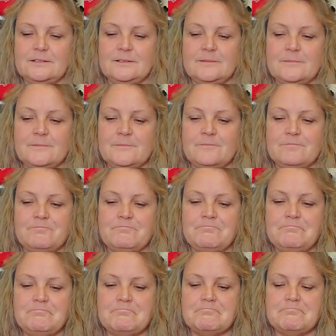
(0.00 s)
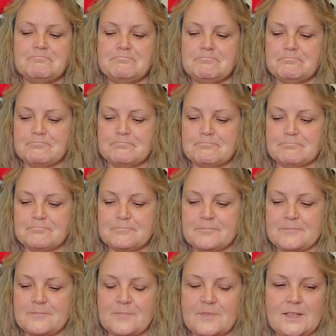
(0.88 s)

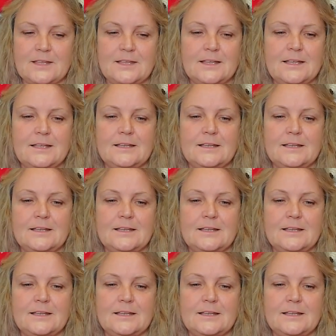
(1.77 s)
(silence)